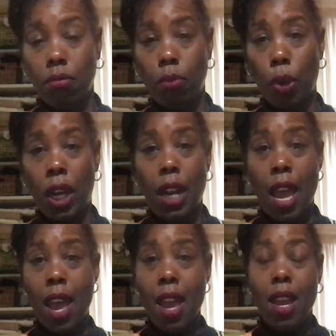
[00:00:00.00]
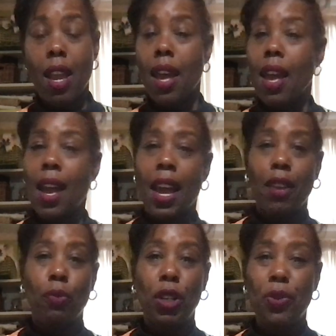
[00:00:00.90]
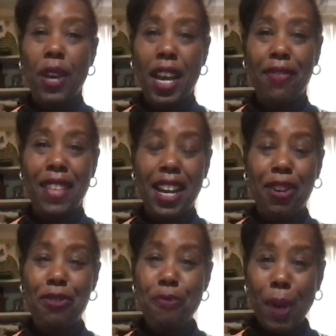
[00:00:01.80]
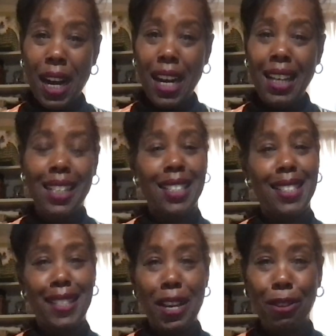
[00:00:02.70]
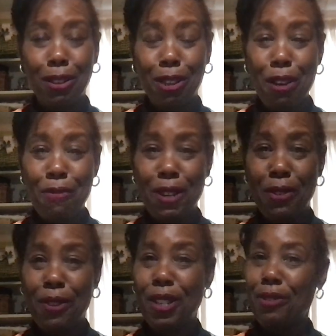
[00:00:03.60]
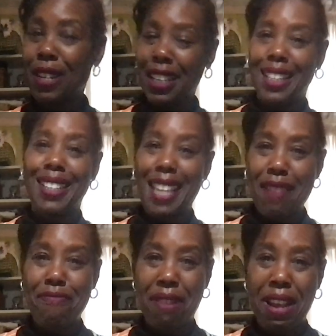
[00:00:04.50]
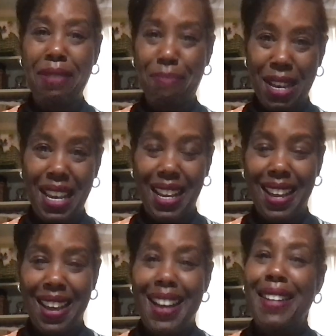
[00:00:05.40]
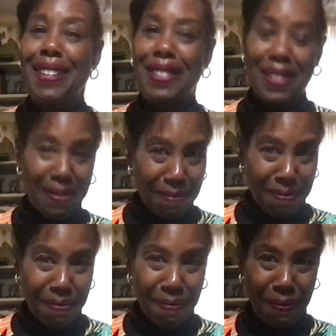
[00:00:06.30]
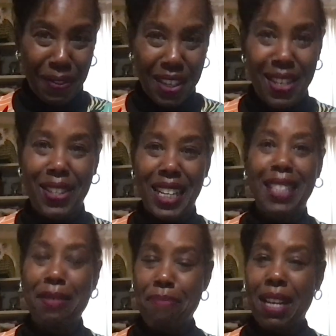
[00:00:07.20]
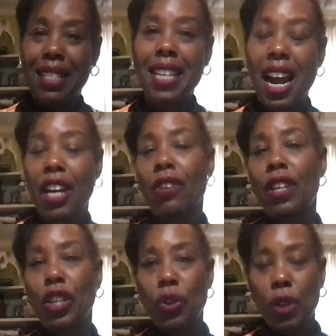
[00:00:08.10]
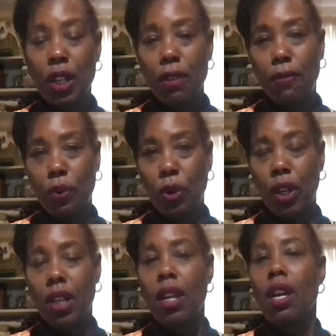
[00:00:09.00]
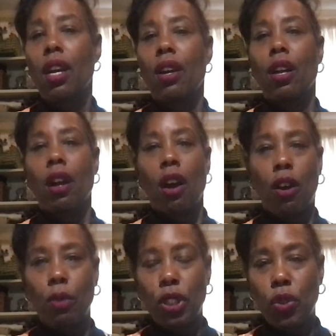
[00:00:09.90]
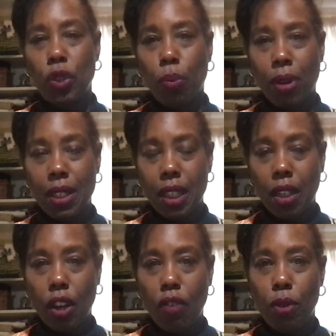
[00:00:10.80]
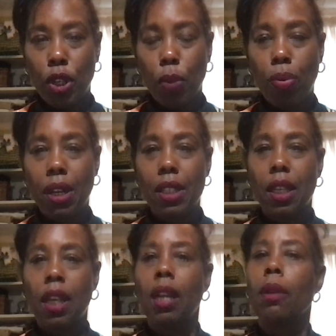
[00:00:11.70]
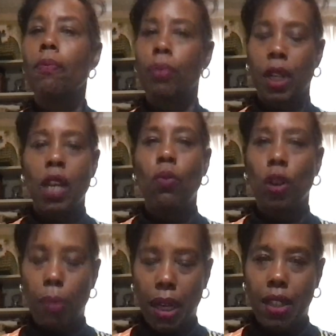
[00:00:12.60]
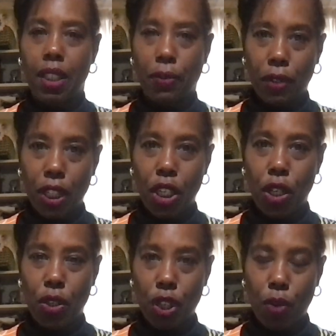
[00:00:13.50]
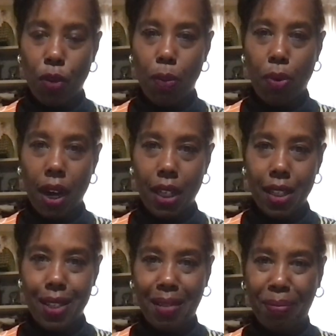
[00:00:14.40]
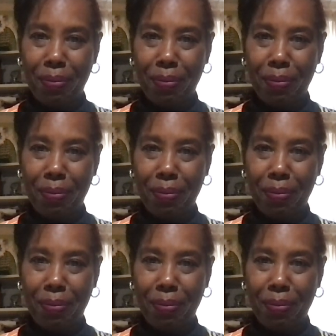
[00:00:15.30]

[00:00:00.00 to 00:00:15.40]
brand A, and when you have that coupon and the sale is going on, you can get that brand B. So get the best iron that you can afford. Always use a pressing cloth when you're pressing, but it will make a difference in your sewing practice.